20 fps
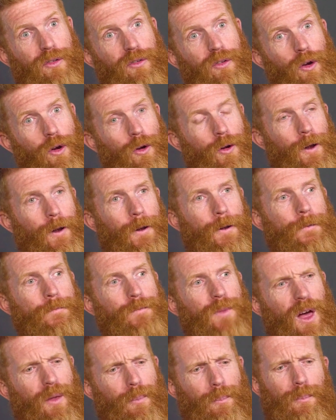So
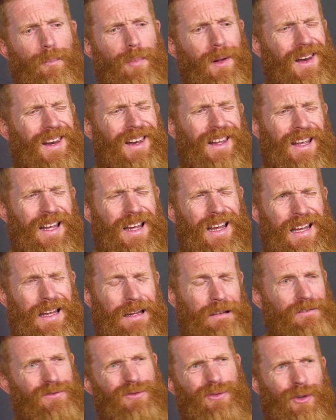I
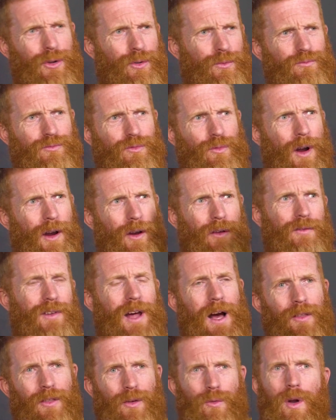believe you run
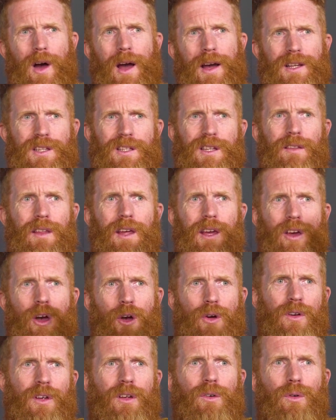down the right and they
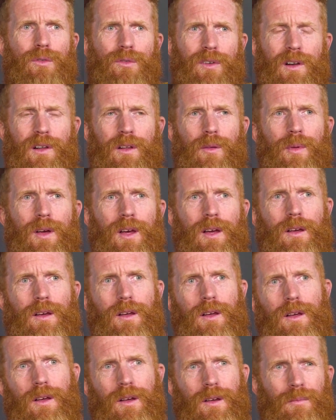cone it off a little bit.
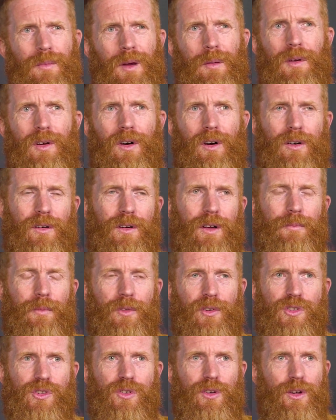Maybe not. I'm
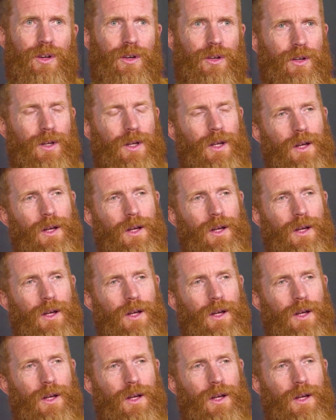not sure.